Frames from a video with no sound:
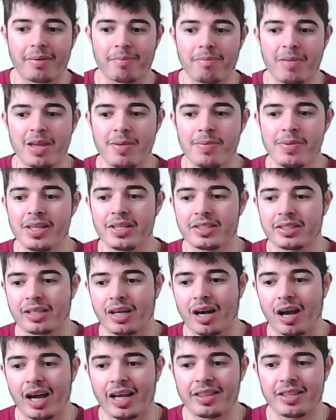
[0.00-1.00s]
maybe this
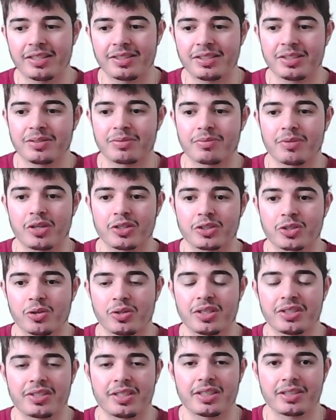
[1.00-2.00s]
guy, this is as good
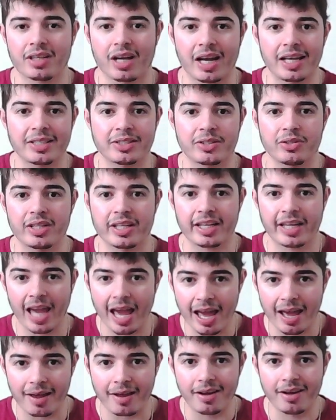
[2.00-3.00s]
as this guy is going to get.